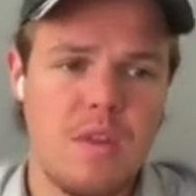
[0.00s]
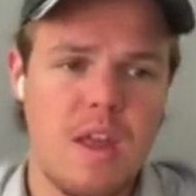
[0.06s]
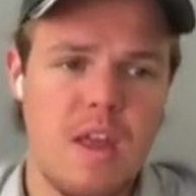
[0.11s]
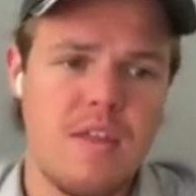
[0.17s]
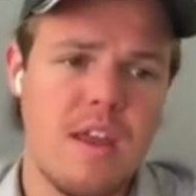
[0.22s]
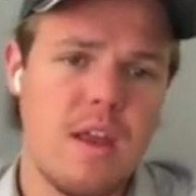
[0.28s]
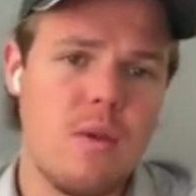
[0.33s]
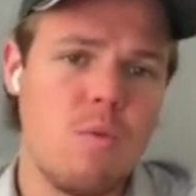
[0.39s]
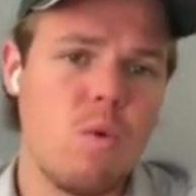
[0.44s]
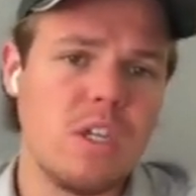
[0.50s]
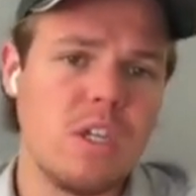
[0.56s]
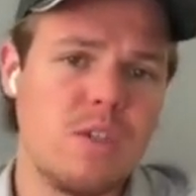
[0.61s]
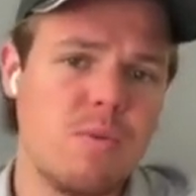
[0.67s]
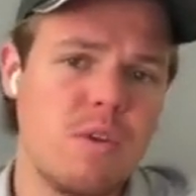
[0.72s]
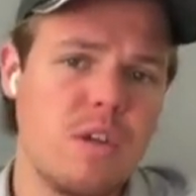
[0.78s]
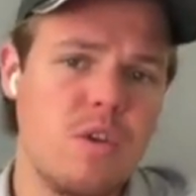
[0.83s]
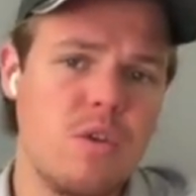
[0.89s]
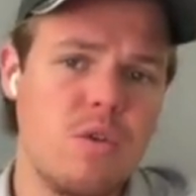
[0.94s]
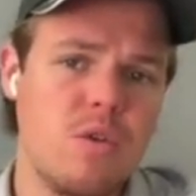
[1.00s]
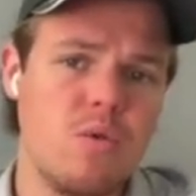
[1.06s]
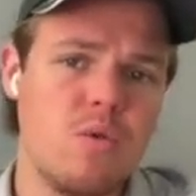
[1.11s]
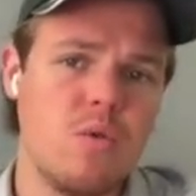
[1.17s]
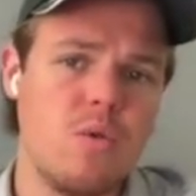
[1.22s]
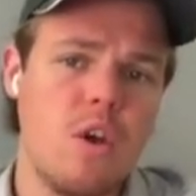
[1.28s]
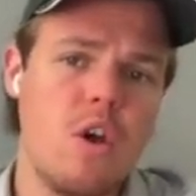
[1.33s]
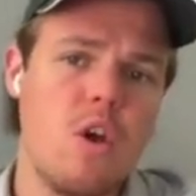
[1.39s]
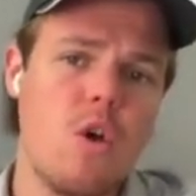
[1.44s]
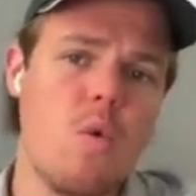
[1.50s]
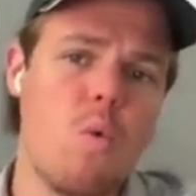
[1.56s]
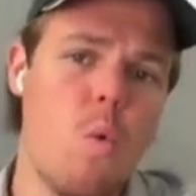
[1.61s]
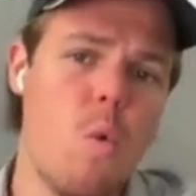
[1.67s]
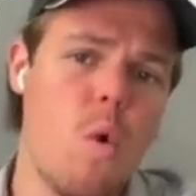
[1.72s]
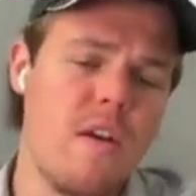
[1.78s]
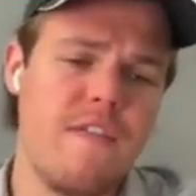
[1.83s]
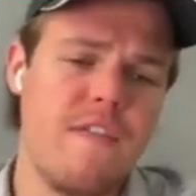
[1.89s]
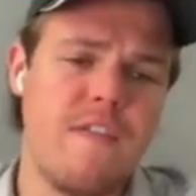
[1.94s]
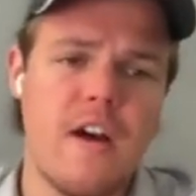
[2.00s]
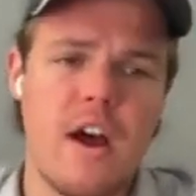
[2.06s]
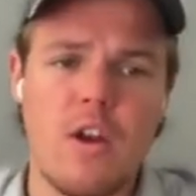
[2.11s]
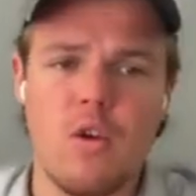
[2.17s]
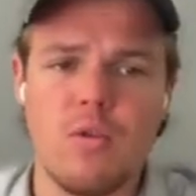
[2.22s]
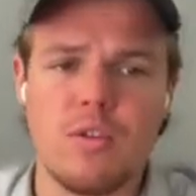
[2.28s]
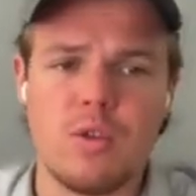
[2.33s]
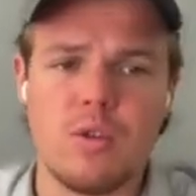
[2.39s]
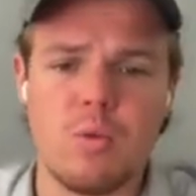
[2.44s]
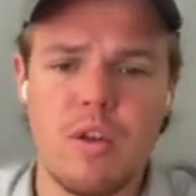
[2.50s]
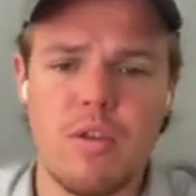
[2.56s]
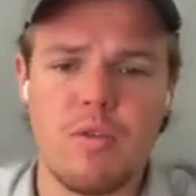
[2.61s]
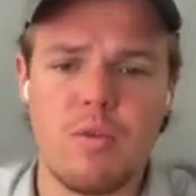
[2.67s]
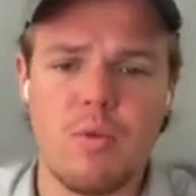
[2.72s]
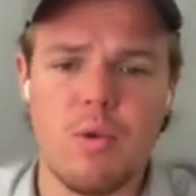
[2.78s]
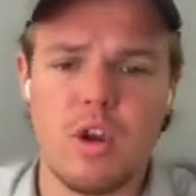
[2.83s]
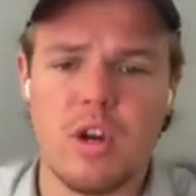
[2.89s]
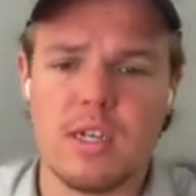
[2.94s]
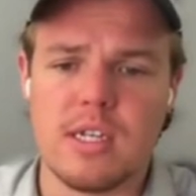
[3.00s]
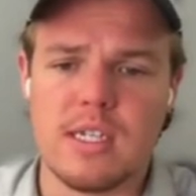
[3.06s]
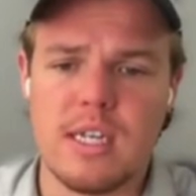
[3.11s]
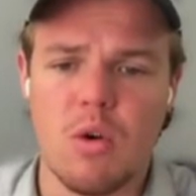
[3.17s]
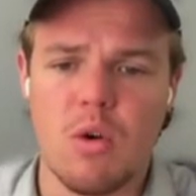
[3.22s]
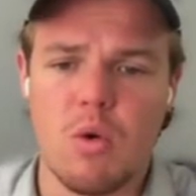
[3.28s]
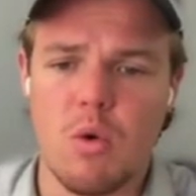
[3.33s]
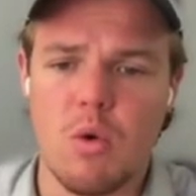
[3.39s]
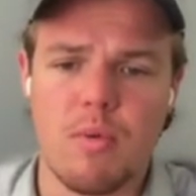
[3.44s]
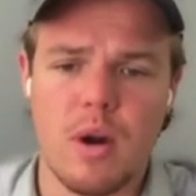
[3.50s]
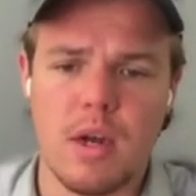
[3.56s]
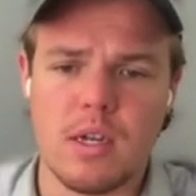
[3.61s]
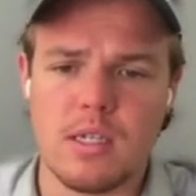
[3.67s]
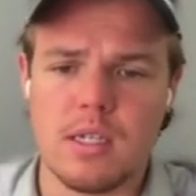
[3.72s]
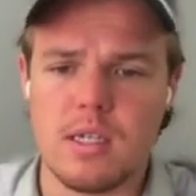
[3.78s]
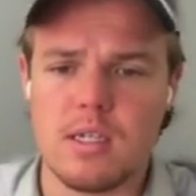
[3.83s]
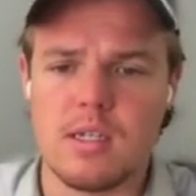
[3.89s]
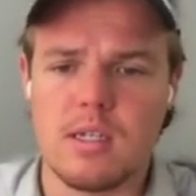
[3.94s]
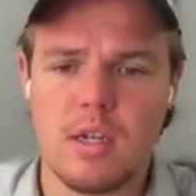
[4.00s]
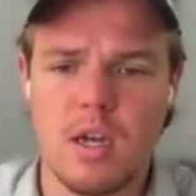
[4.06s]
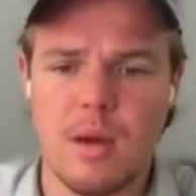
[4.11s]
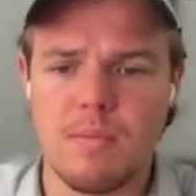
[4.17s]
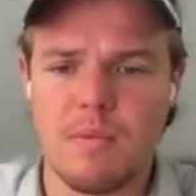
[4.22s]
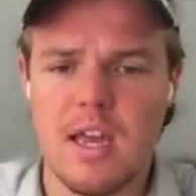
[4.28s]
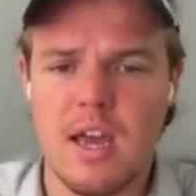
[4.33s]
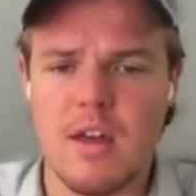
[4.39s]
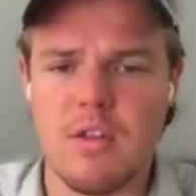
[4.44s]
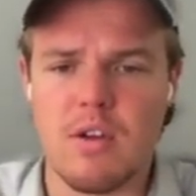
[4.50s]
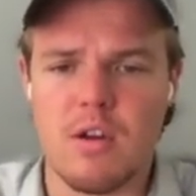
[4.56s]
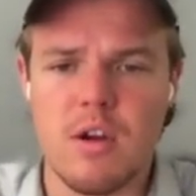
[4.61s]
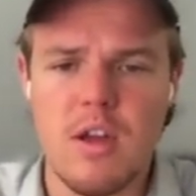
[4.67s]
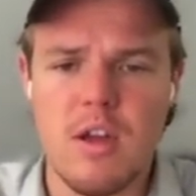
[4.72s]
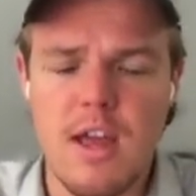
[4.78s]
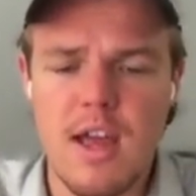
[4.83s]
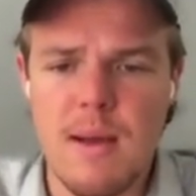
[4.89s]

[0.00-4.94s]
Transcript: And then once we do one final swing through, you're going to see the whole process come together.